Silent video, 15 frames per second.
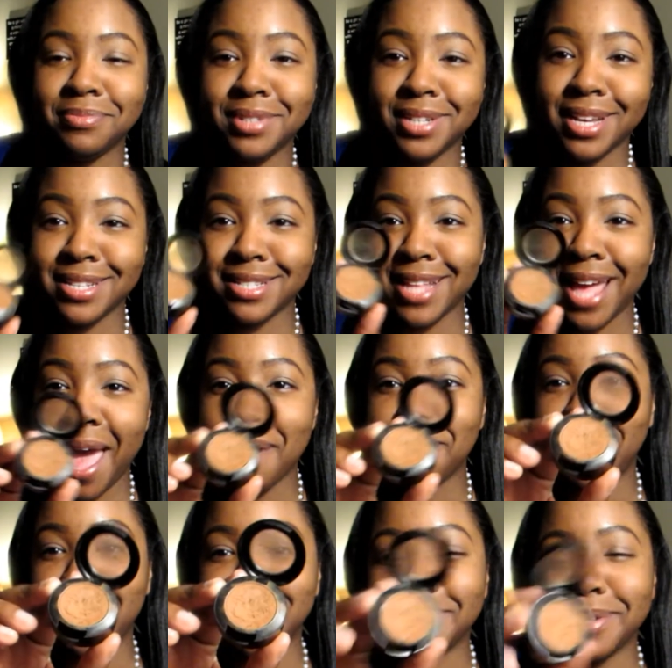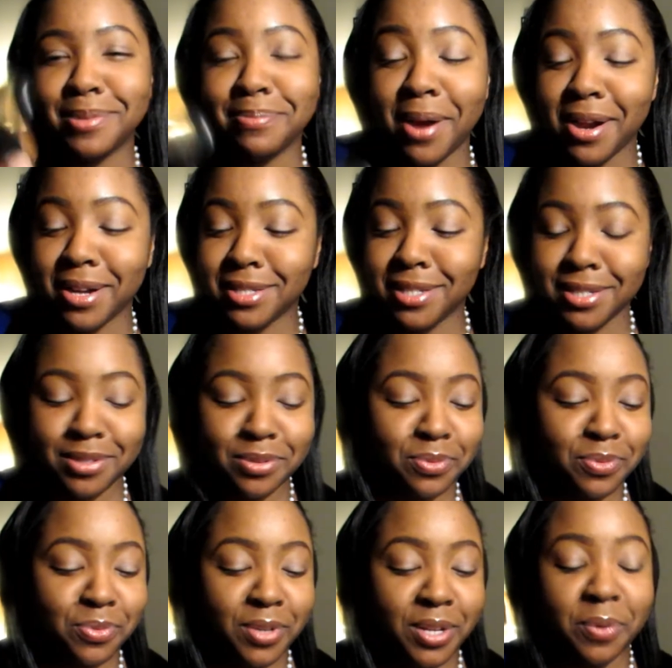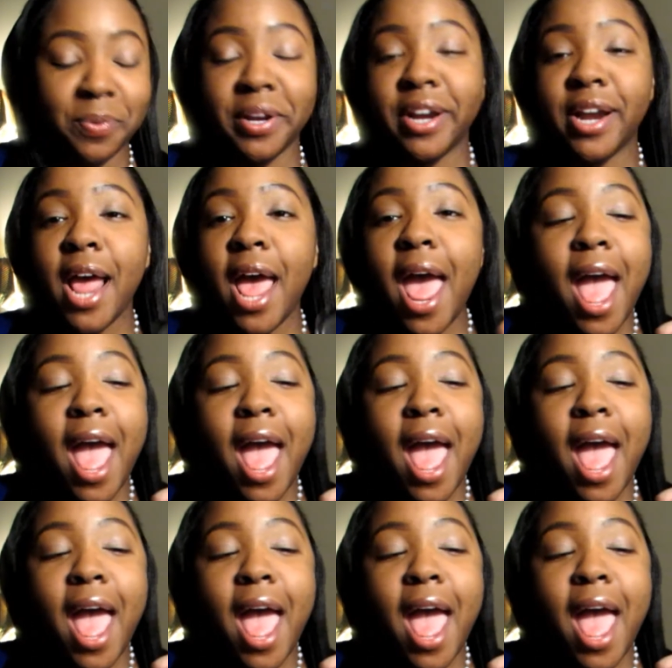does that, makes those marks look really weird.